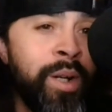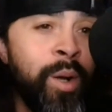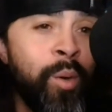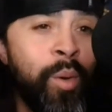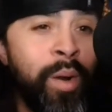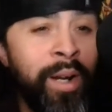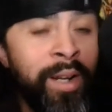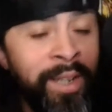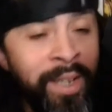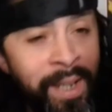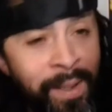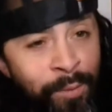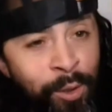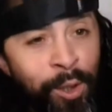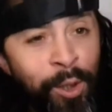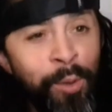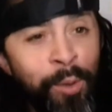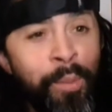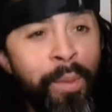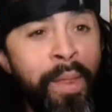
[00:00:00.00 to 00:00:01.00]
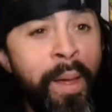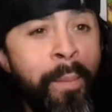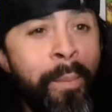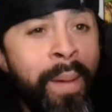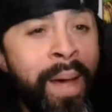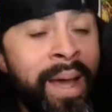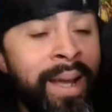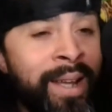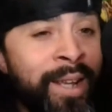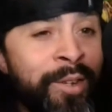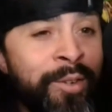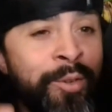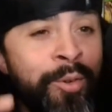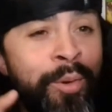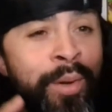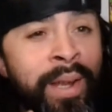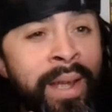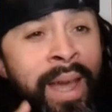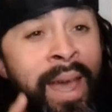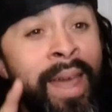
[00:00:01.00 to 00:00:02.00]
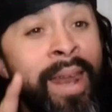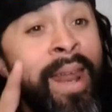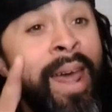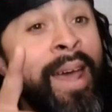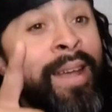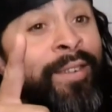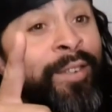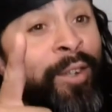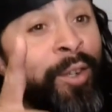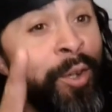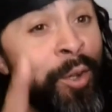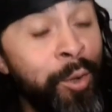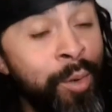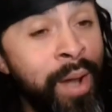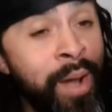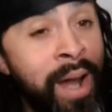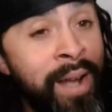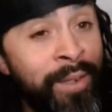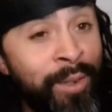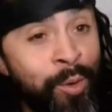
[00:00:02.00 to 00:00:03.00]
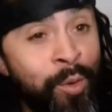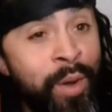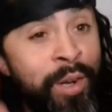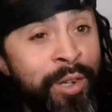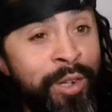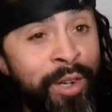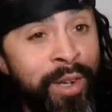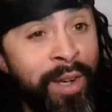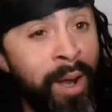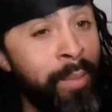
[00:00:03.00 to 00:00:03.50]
I wanted to give you a little bit of that back history and ask you guys a question.